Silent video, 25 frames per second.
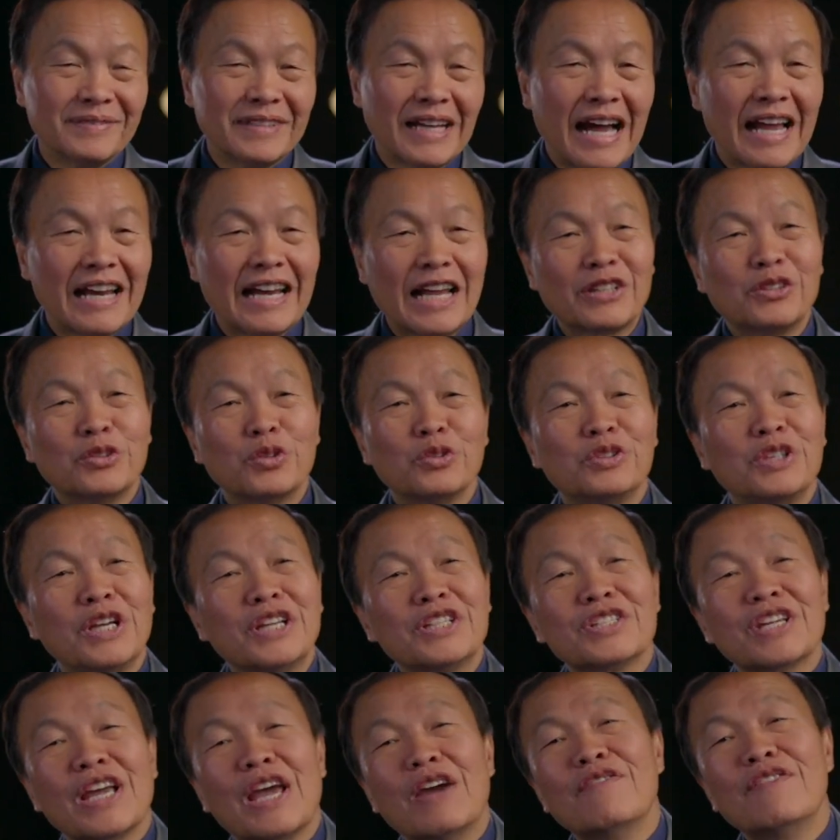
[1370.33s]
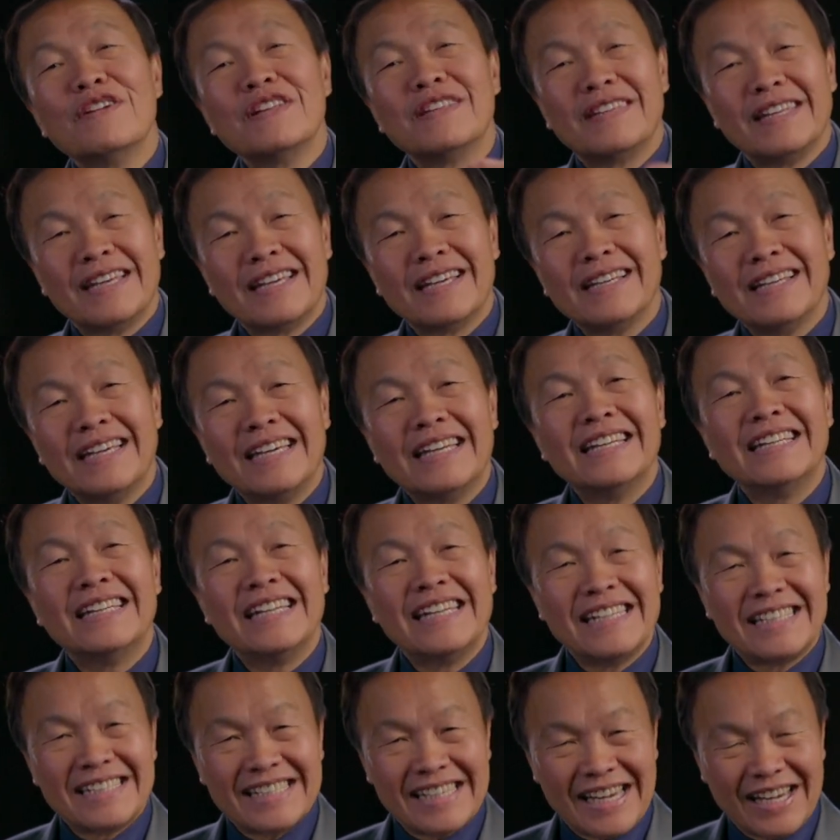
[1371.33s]
I like to teach everything in
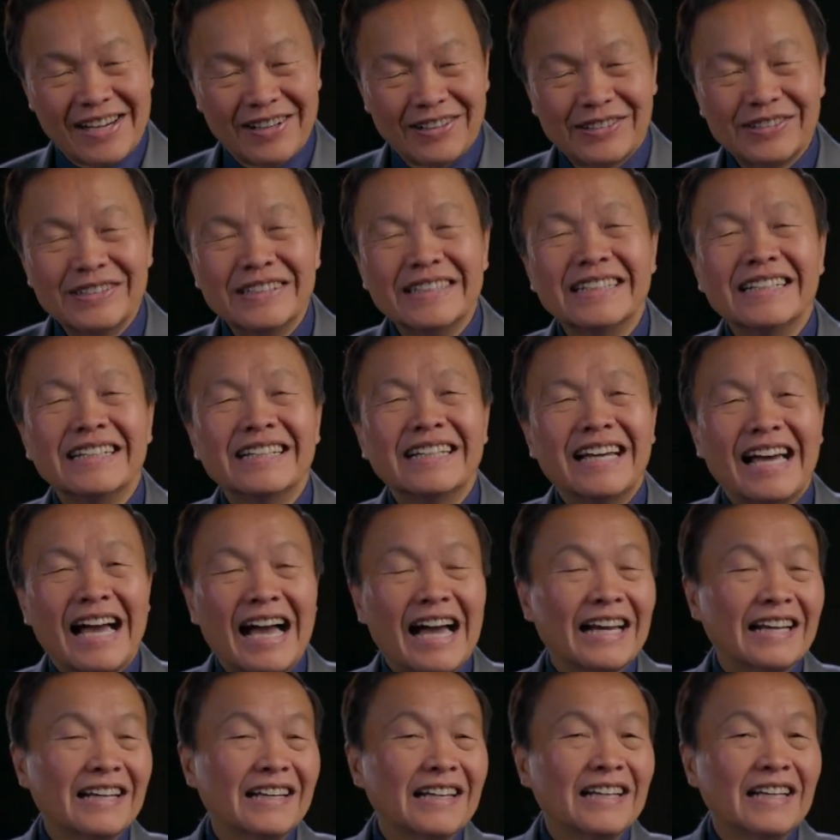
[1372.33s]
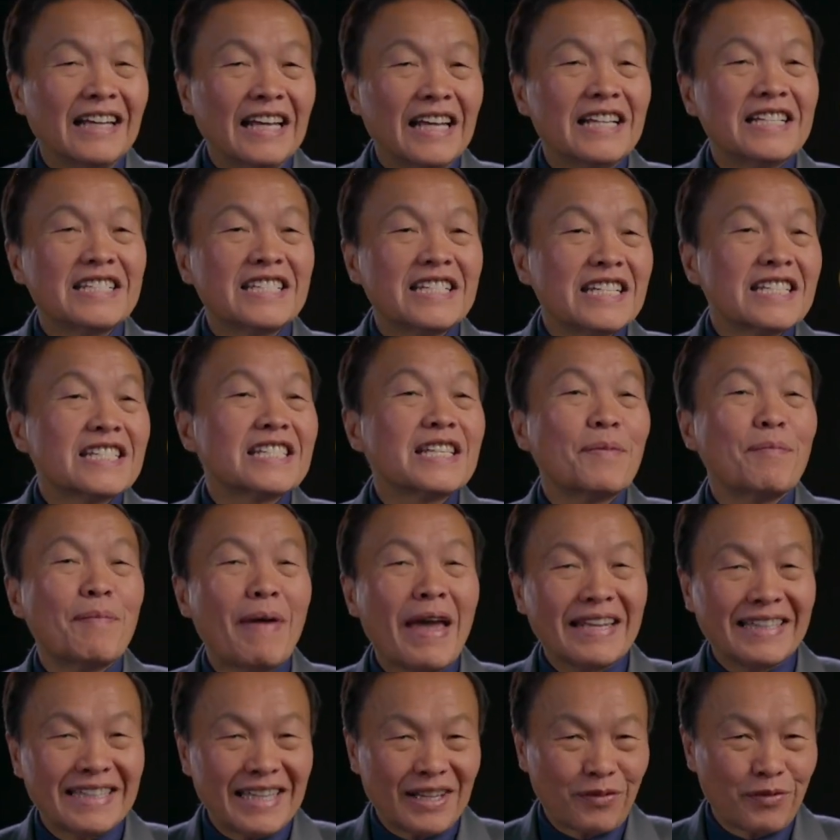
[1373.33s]
detail and in
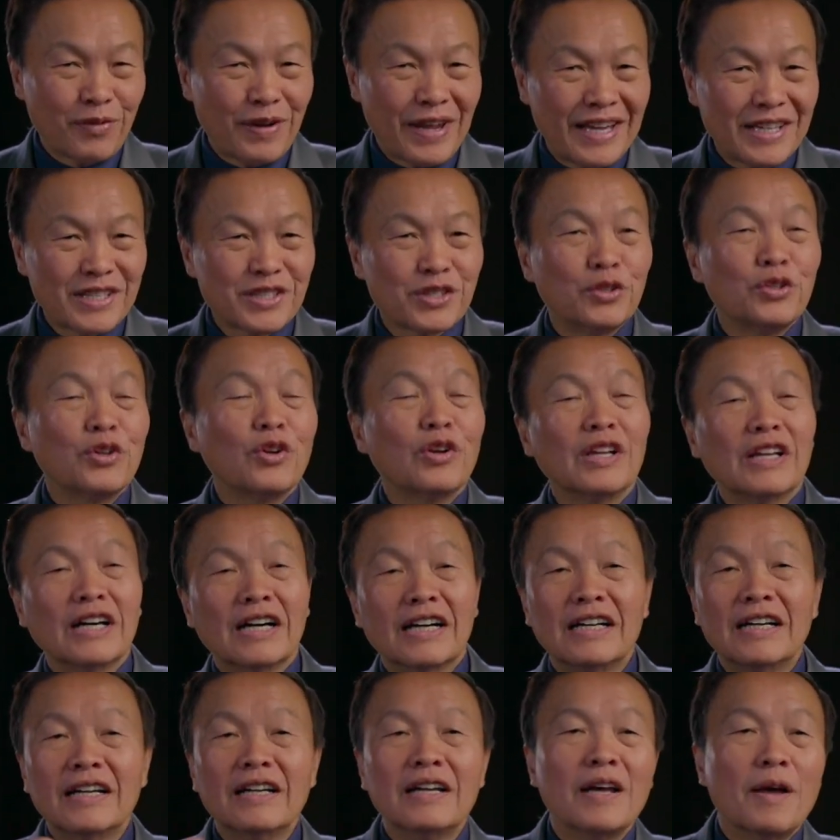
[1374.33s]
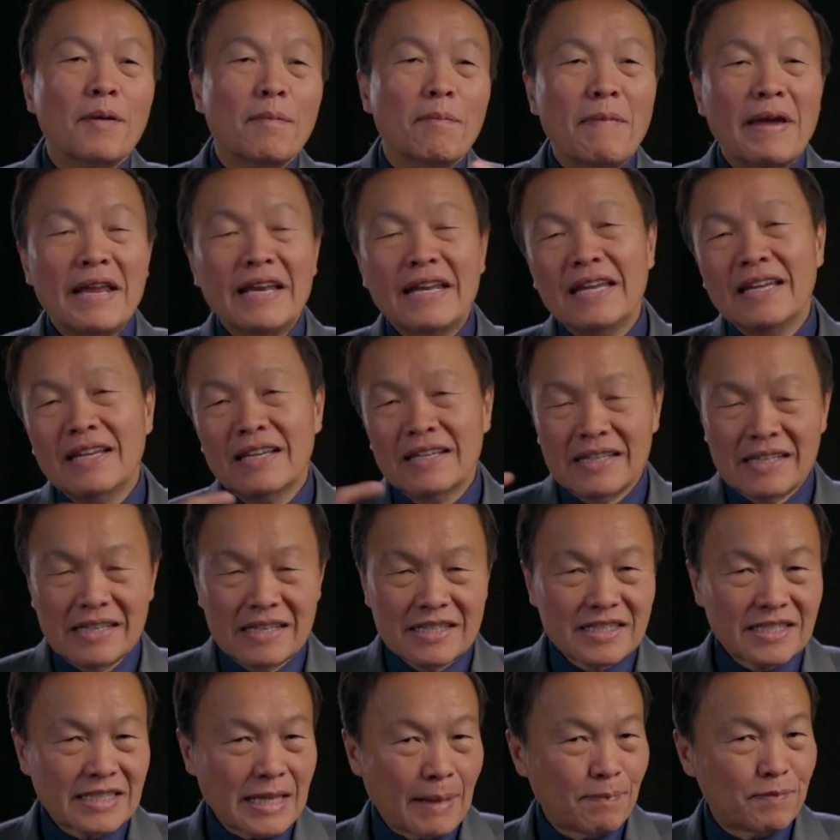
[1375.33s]
systematic way. So you learn many
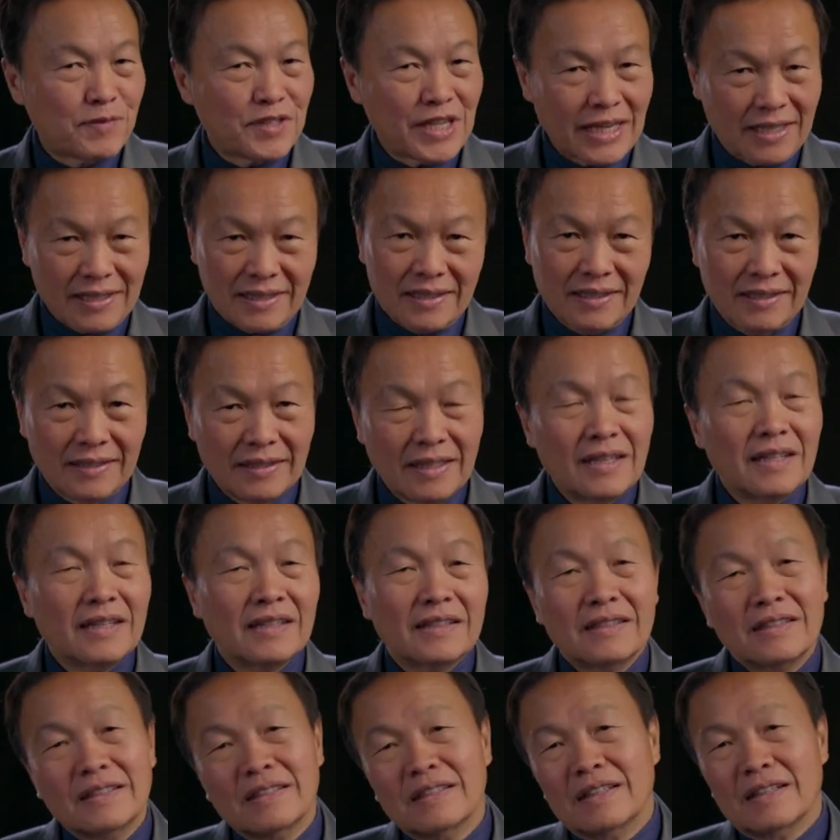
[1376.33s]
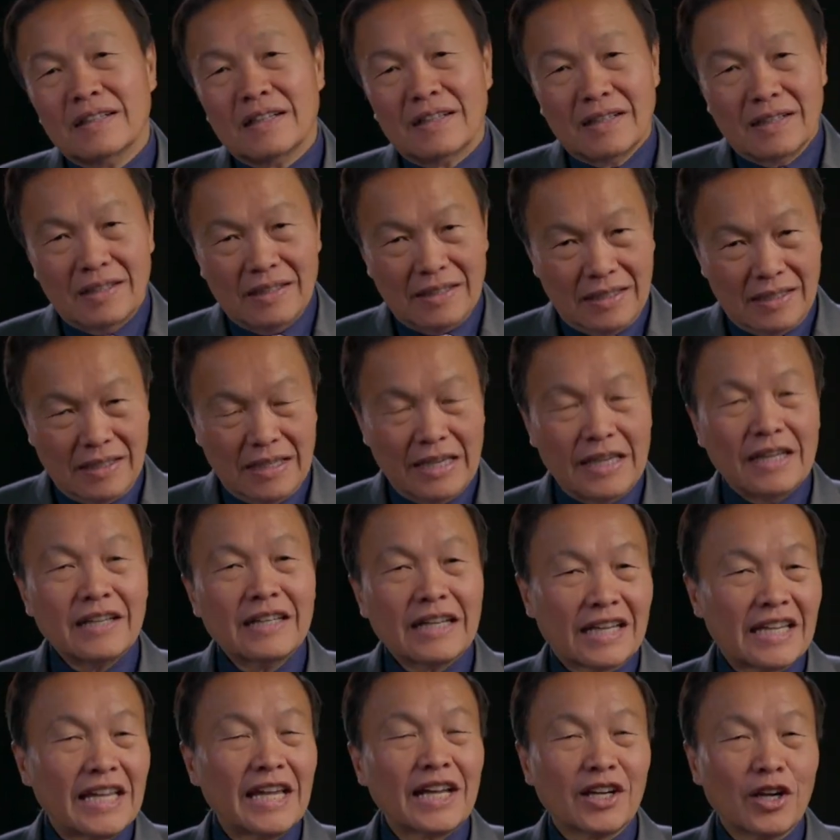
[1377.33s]
subjects in the
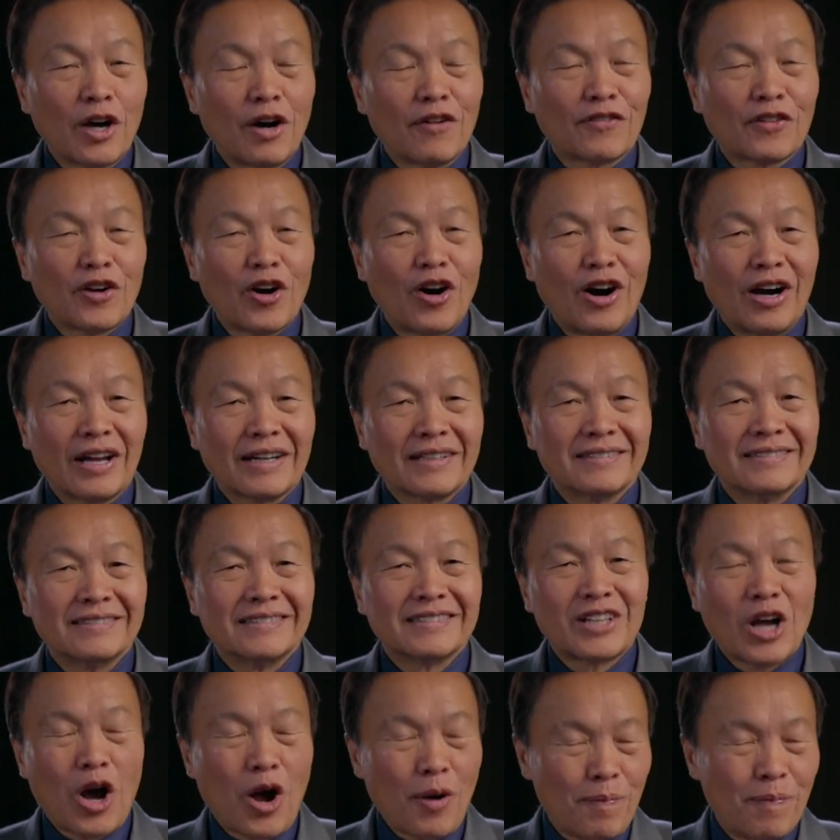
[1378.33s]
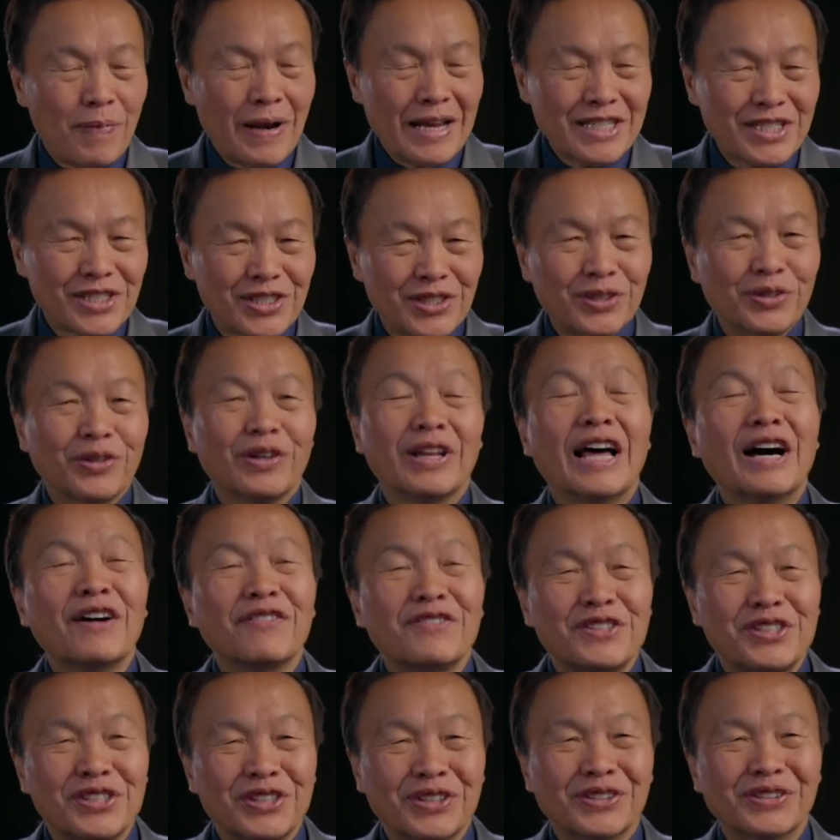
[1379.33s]
kingdom of God. God bless you.
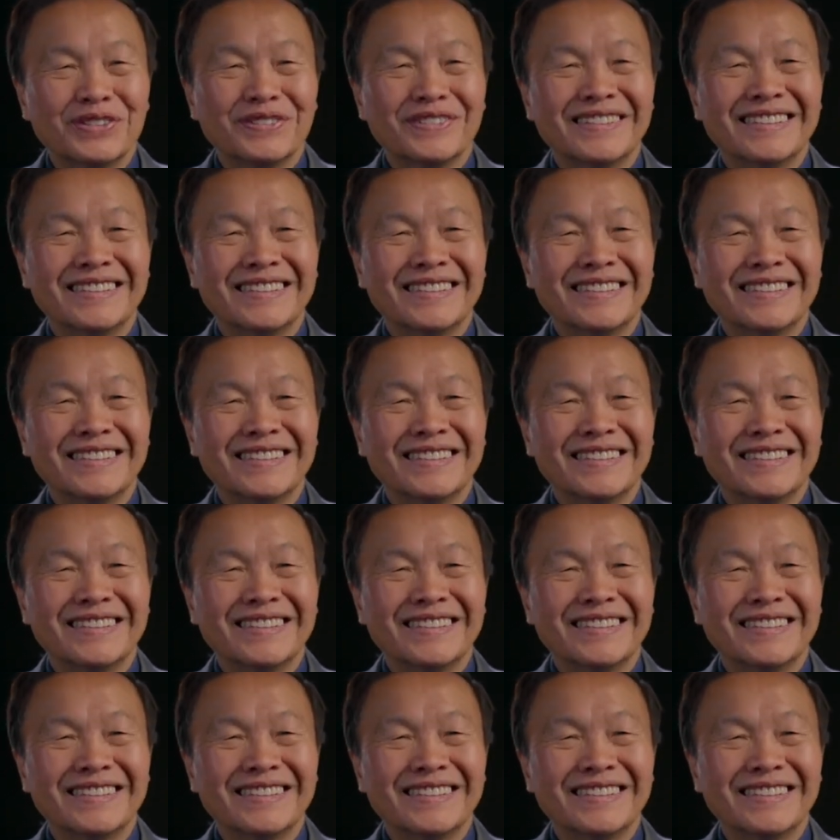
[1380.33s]
Love you.